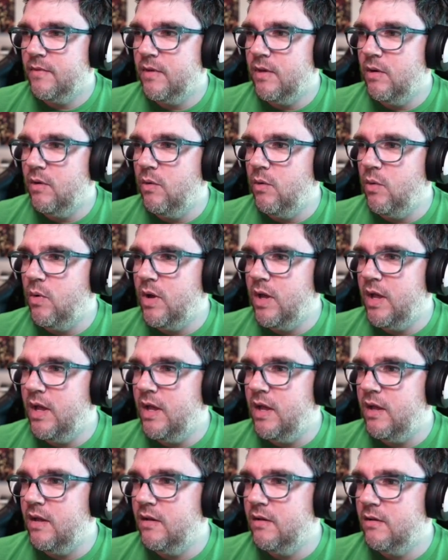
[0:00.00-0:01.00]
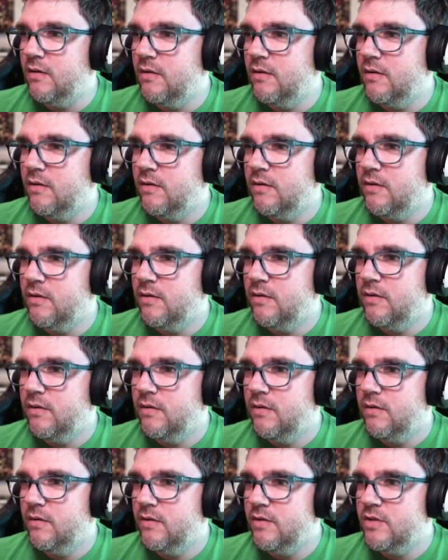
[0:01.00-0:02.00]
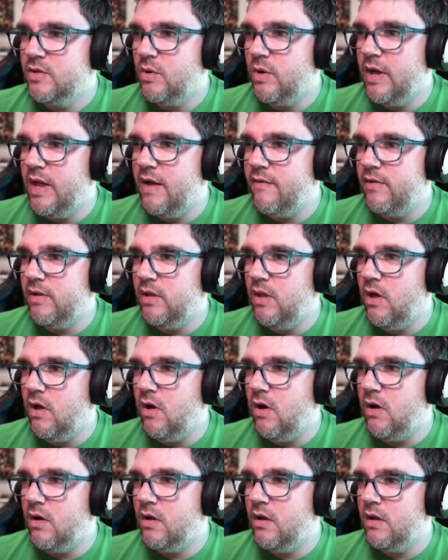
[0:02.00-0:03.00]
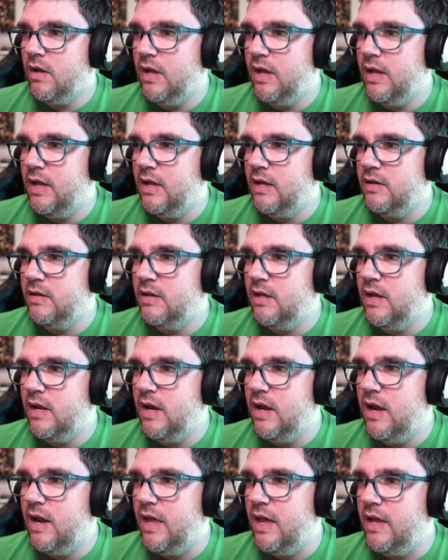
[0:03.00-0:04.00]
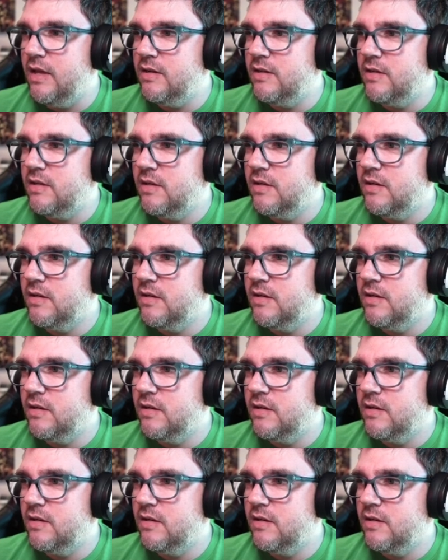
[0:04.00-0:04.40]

Okay. So I have a log and a net.